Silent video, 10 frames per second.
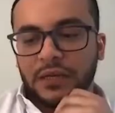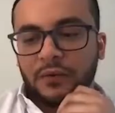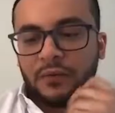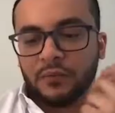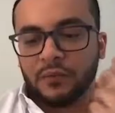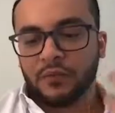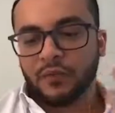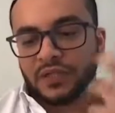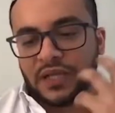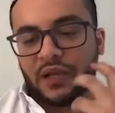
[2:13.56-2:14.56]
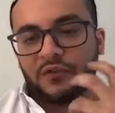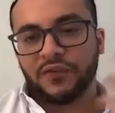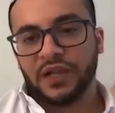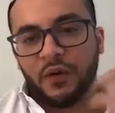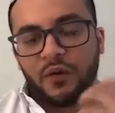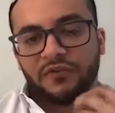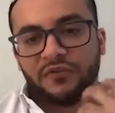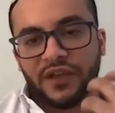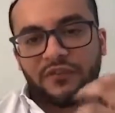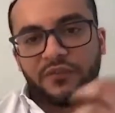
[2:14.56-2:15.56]
was kind of in our
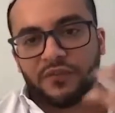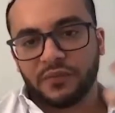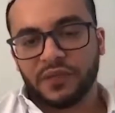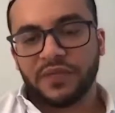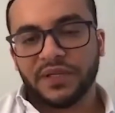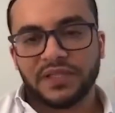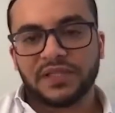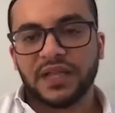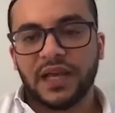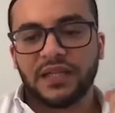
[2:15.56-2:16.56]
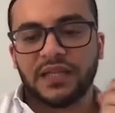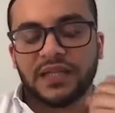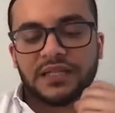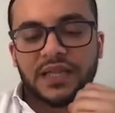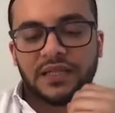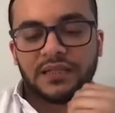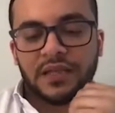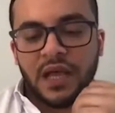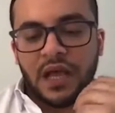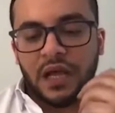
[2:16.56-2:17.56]
favor from the business side, is that
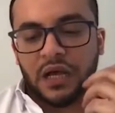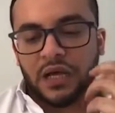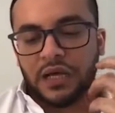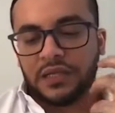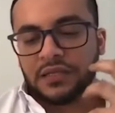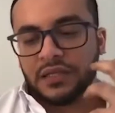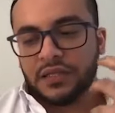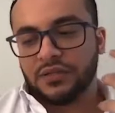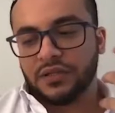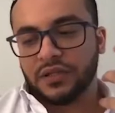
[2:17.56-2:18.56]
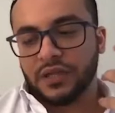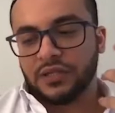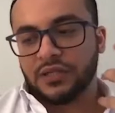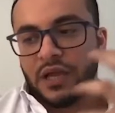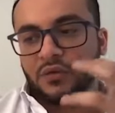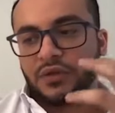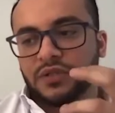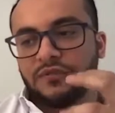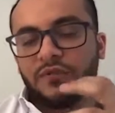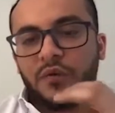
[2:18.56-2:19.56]
it narrowed
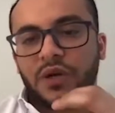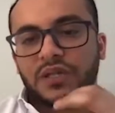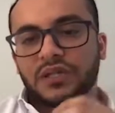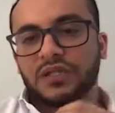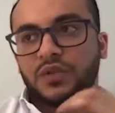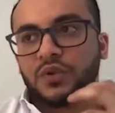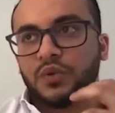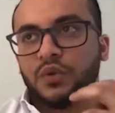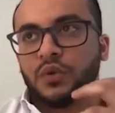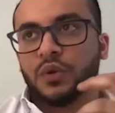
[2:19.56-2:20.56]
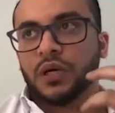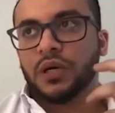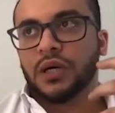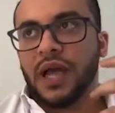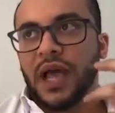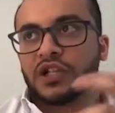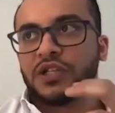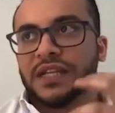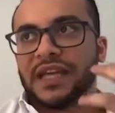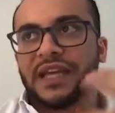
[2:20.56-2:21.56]
the focus to
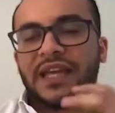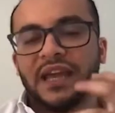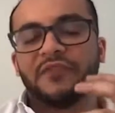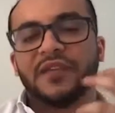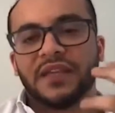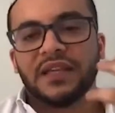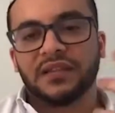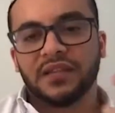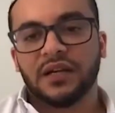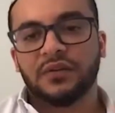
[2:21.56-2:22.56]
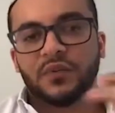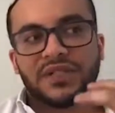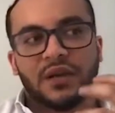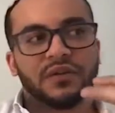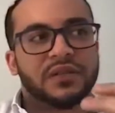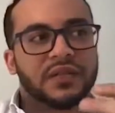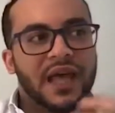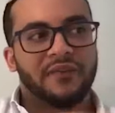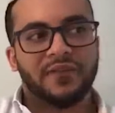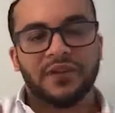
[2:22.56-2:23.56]
actually getting everything done without
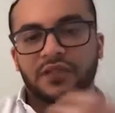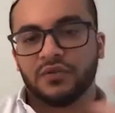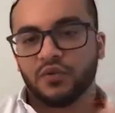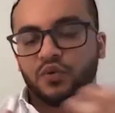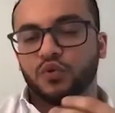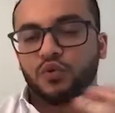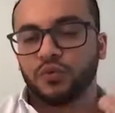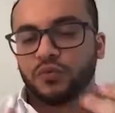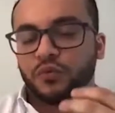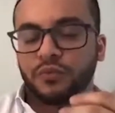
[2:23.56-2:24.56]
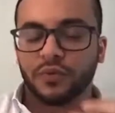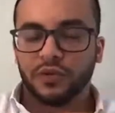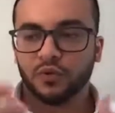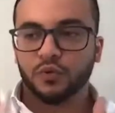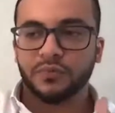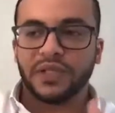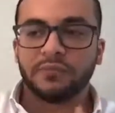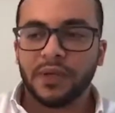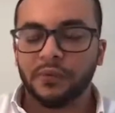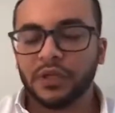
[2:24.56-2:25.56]
having to meet
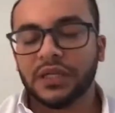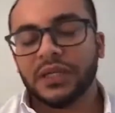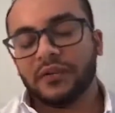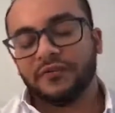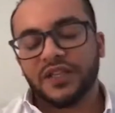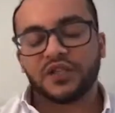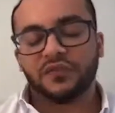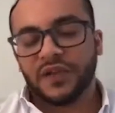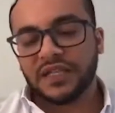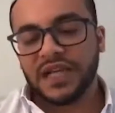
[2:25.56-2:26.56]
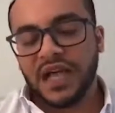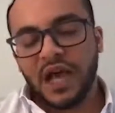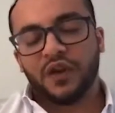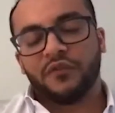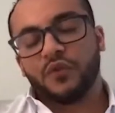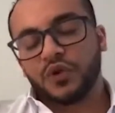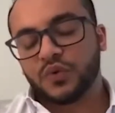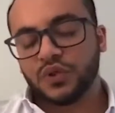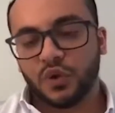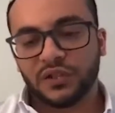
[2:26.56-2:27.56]
people in face to face. And of course,
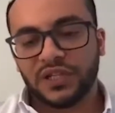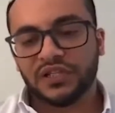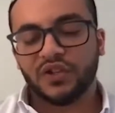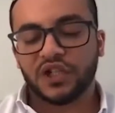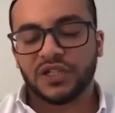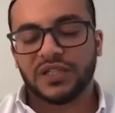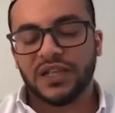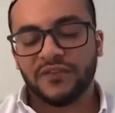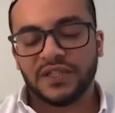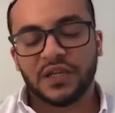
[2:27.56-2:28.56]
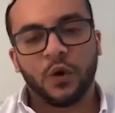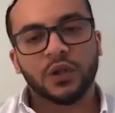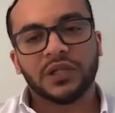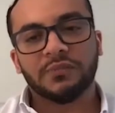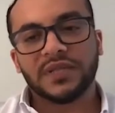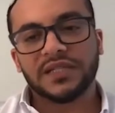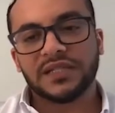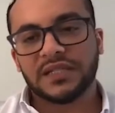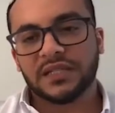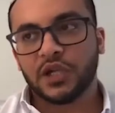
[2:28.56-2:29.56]
with all the restrictions and everything, all the
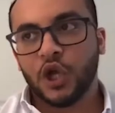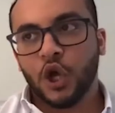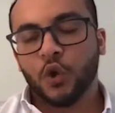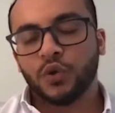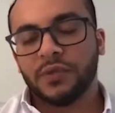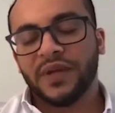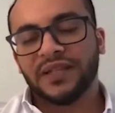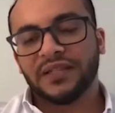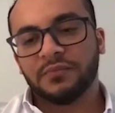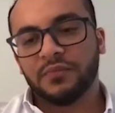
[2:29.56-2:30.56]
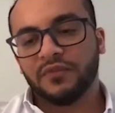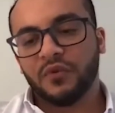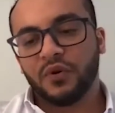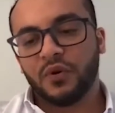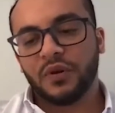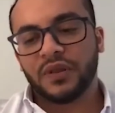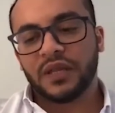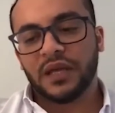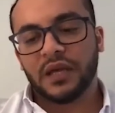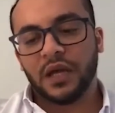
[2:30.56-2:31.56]
businesses who depended before on
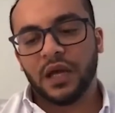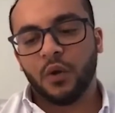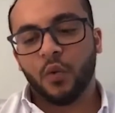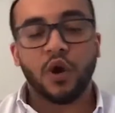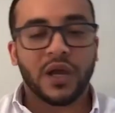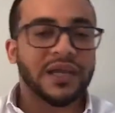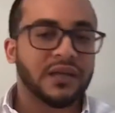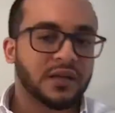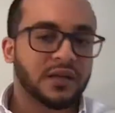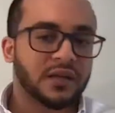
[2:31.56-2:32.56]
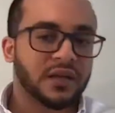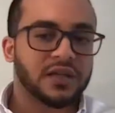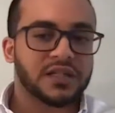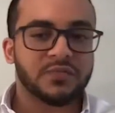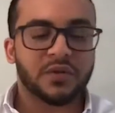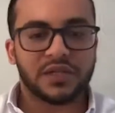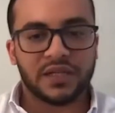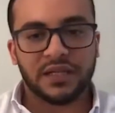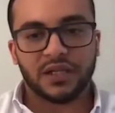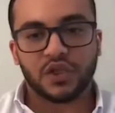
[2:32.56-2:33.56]
the walk-in customers
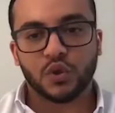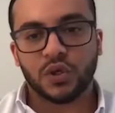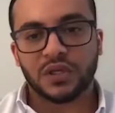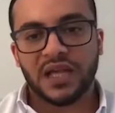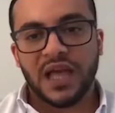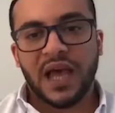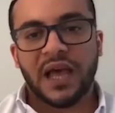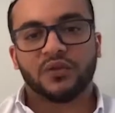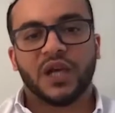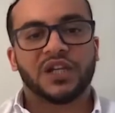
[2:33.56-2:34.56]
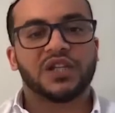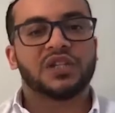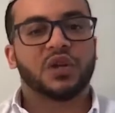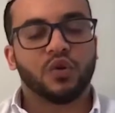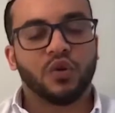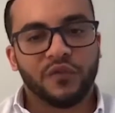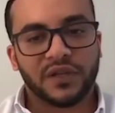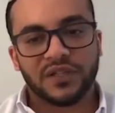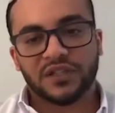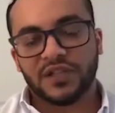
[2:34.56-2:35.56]
in the stores had to actually start offering
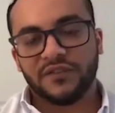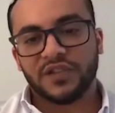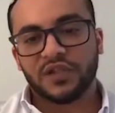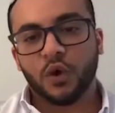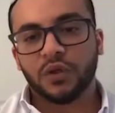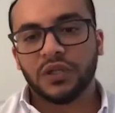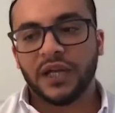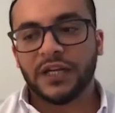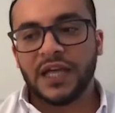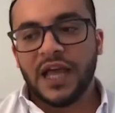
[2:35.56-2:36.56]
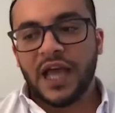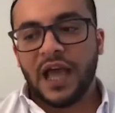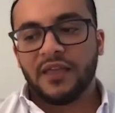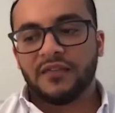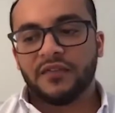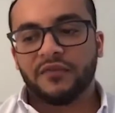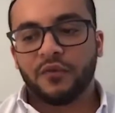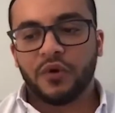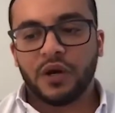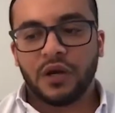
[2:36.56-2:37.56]
their services online. And therefore,